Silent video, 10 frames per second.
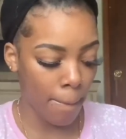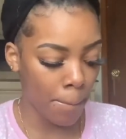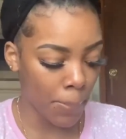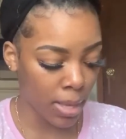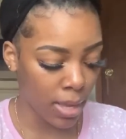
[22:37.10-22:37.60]

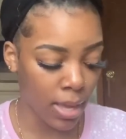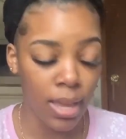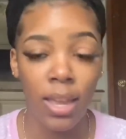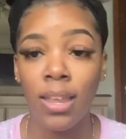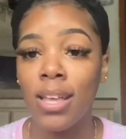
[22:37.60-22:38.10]

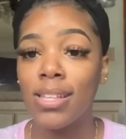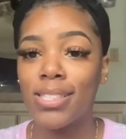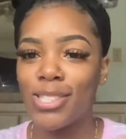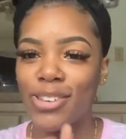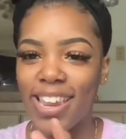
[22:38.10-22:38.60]
But
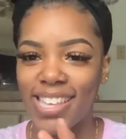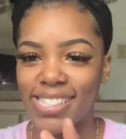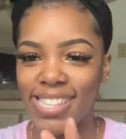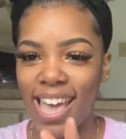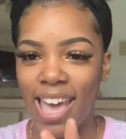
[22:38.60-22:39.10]
till
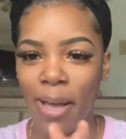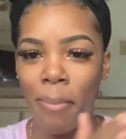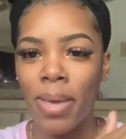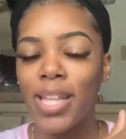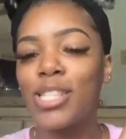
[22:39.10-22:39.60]
next
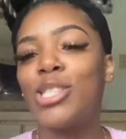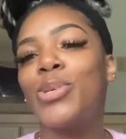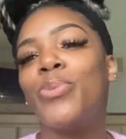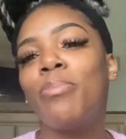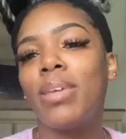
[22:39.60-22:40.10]
time, till
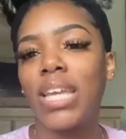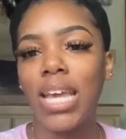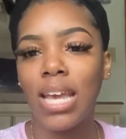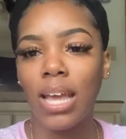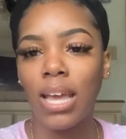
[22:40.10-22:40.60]
we meet
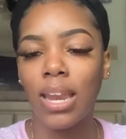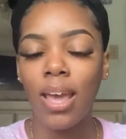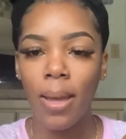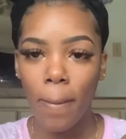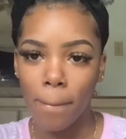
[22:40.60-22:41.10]
again,
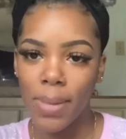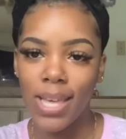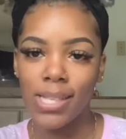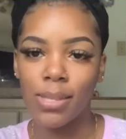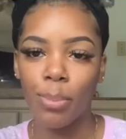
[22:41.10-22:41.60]
be
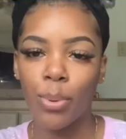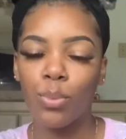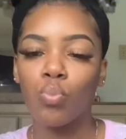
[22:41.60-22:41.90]
easy, boo.